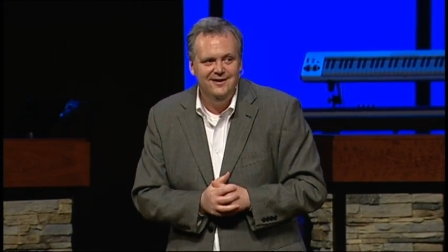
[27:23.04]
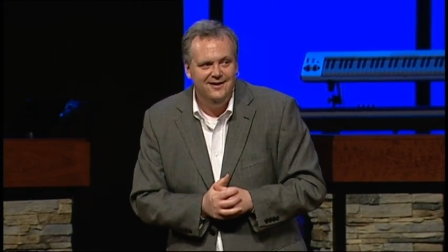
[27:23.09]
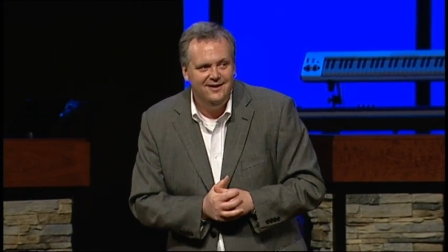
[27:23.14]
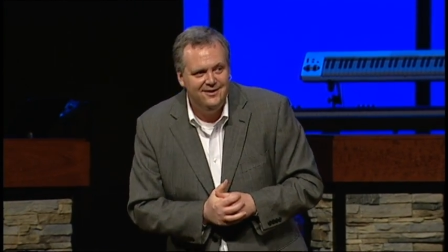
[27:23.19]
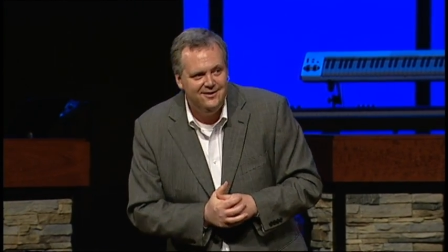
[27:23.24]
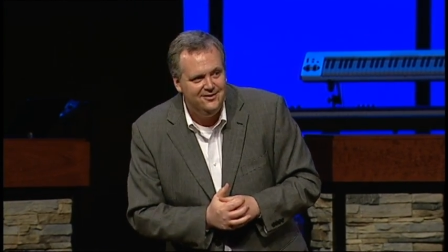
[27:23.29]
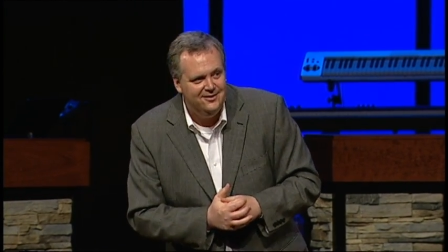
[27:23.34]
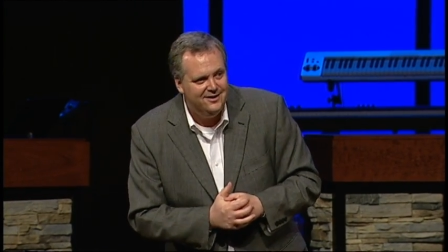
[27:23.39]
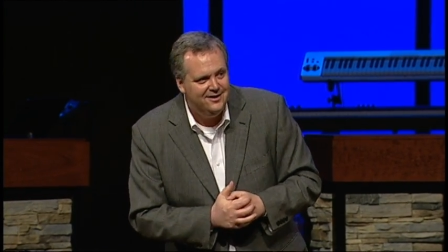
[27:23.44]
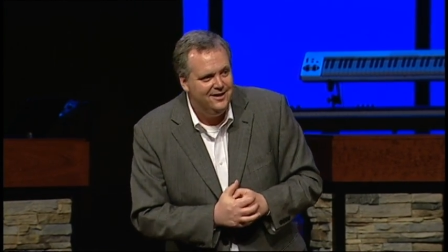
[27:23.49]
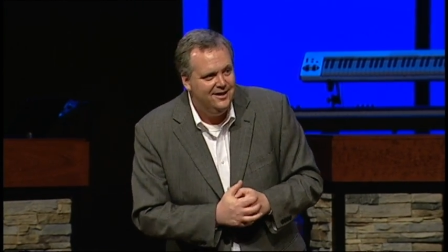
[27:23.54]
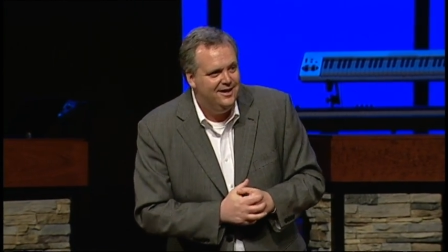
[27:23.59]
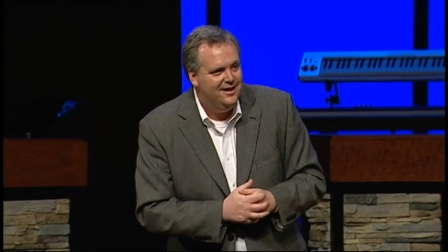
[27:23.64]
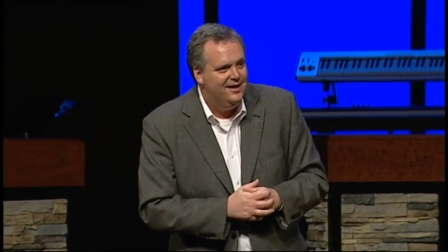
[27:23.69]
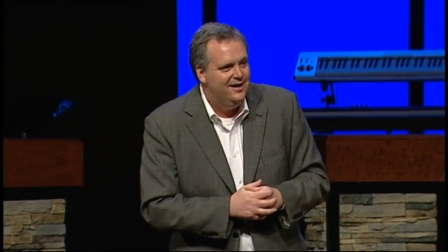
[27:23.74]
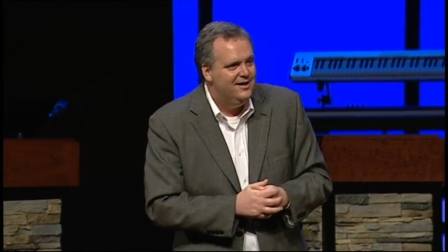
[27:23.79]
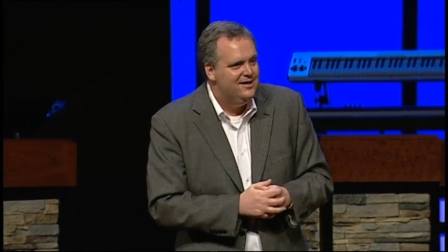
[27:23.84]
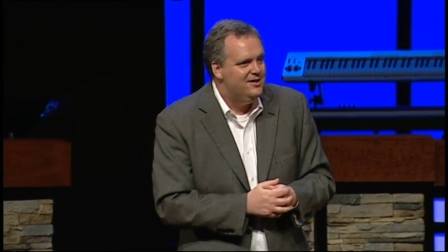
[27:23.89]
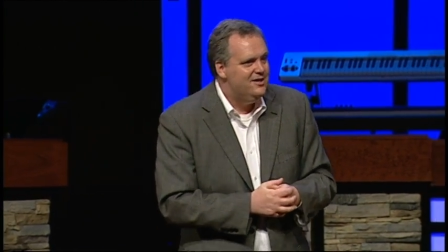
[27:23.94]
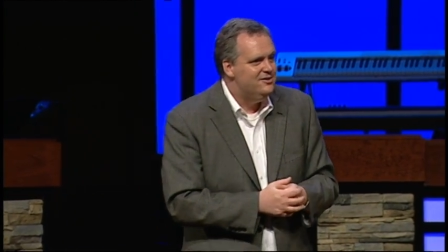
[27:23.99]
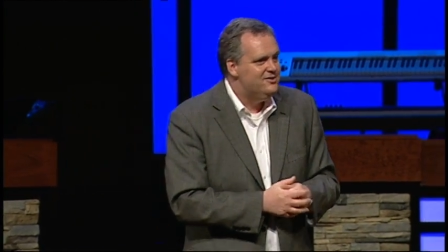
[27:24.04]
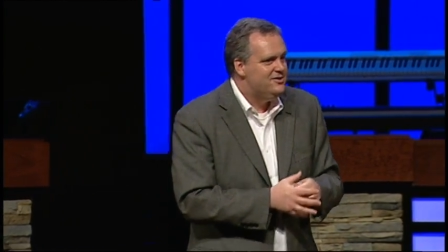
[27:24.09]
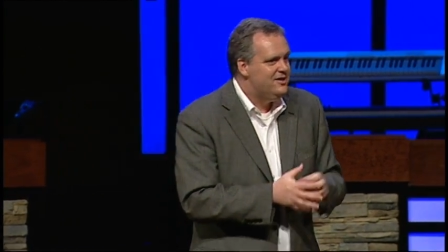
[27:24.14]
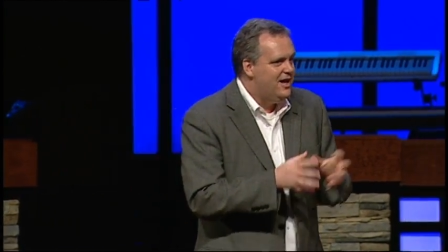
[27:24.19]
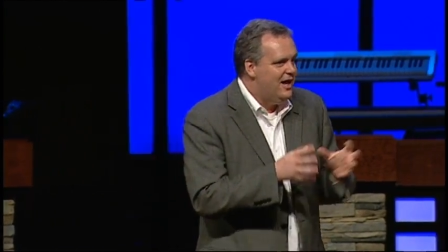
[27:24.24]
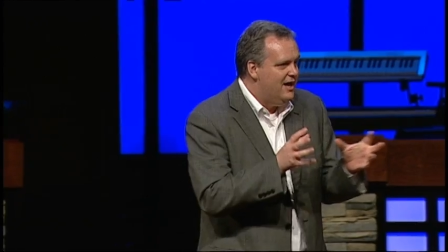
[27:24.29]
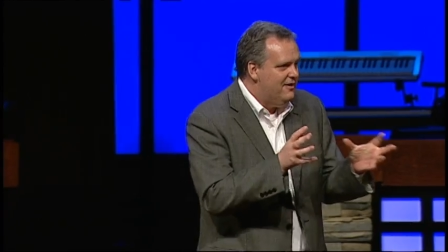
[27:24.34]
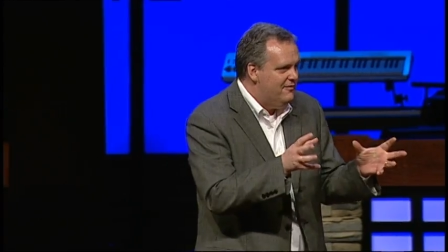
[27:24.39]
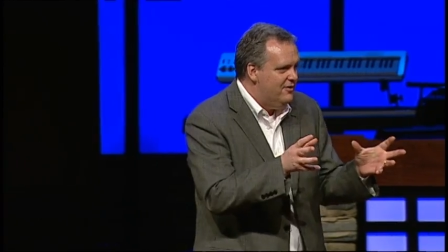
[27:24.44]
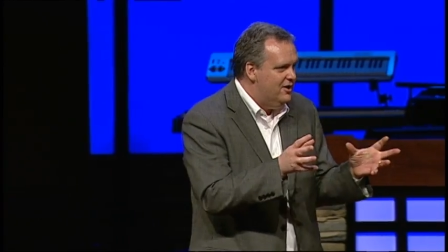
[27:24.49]
you know. That was
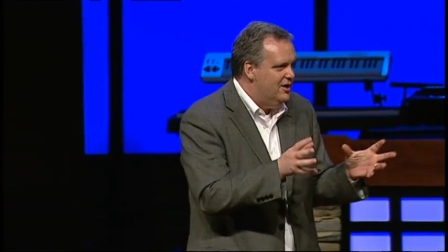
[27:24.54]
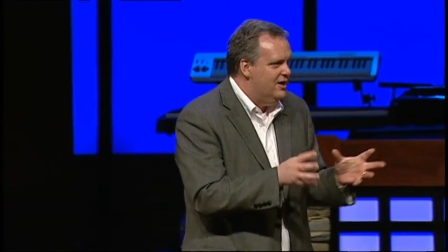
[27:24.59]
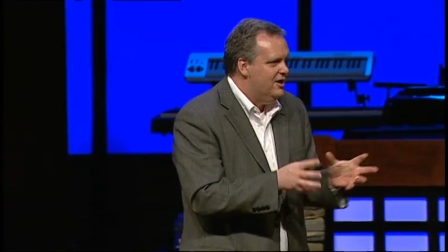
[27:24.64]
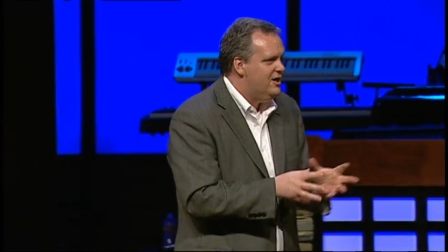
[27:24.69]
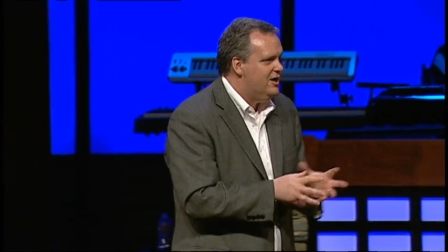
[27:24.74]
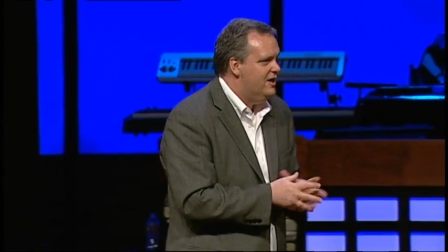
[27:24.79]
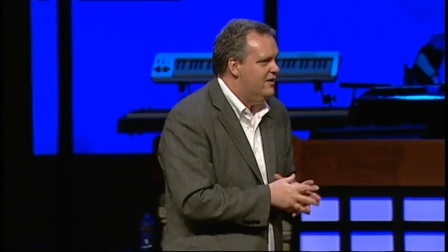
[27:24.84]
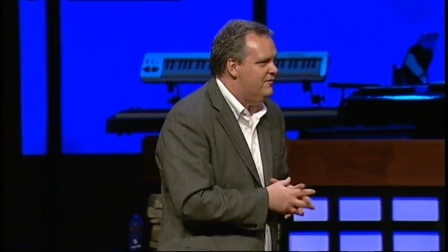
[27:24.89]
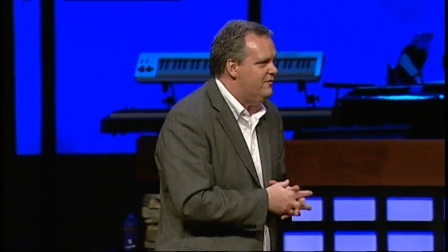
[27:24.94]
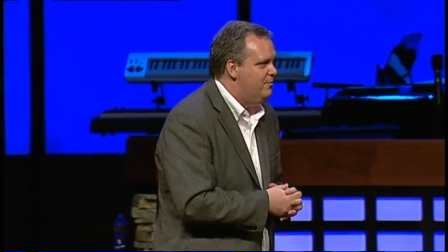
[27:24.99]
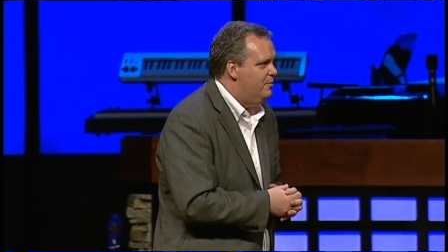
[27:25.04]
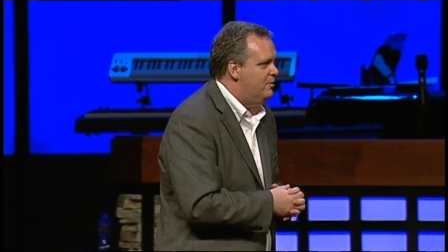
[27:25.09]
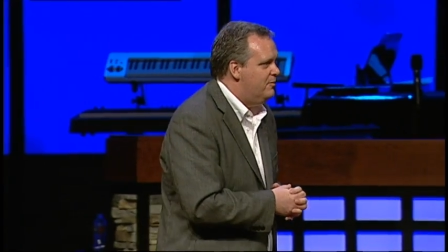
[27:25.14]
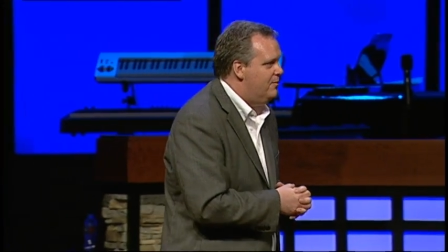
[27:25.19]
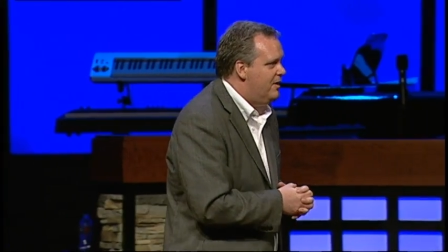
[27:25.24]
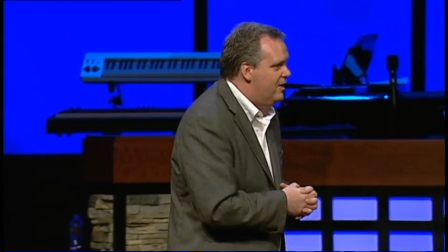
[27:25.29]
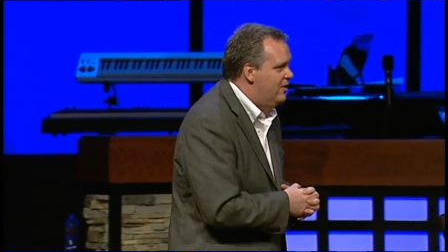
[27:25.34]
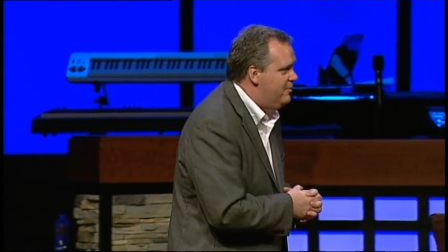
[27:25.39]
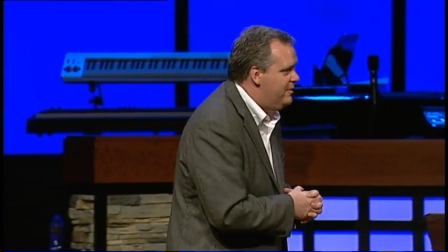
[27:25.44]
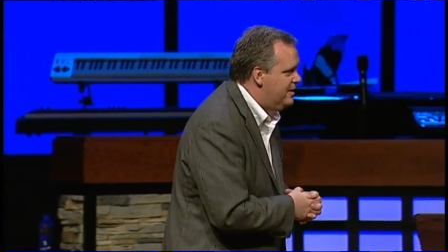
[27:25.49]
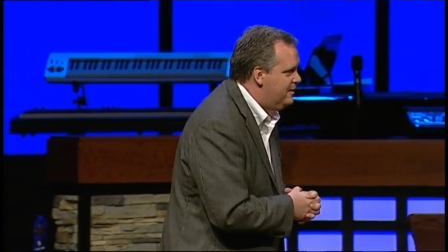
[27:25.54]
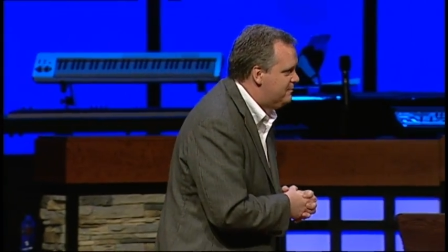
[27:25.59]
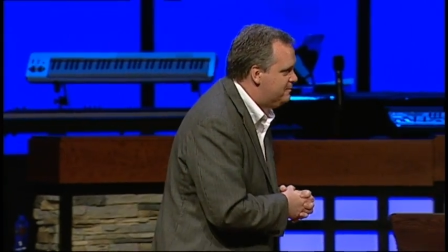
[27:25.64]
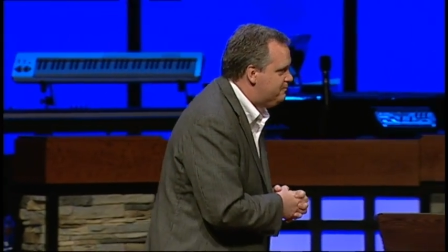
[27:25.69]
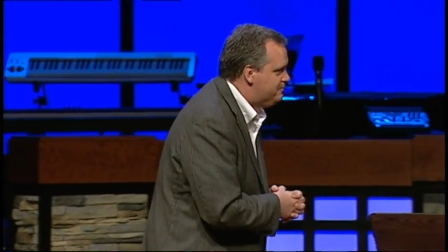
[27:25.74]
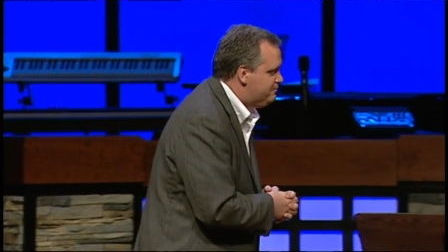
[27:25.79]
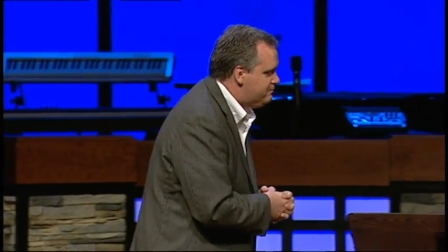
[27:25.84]
kind of an uncomfortable moment.